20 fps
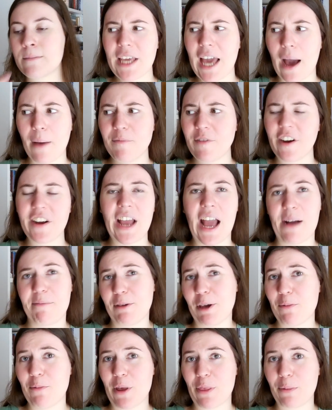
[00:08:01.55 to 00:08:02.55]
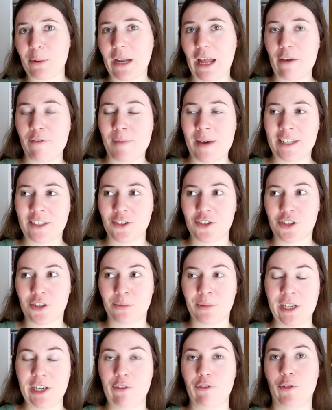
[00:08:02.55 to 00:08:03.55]
But yeah, I'm very happy with what I've managed
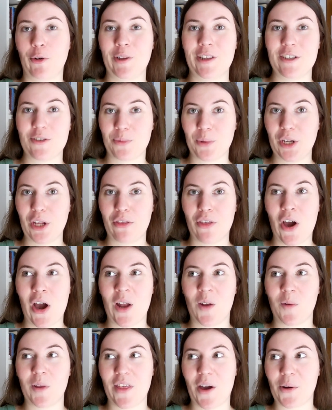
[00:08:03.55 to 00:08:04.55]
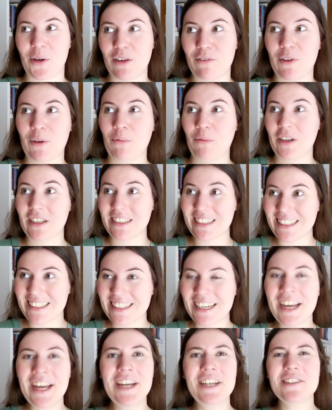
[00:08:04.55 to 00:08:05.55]
to read for this readathon without even
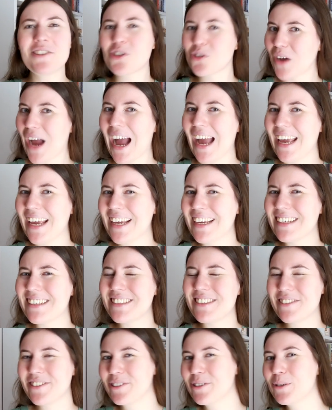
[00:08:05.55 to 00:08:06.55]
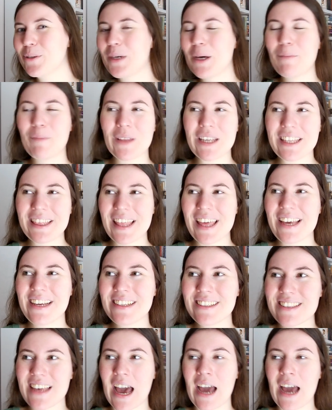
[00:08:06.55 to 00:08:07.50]
really trying to complete things.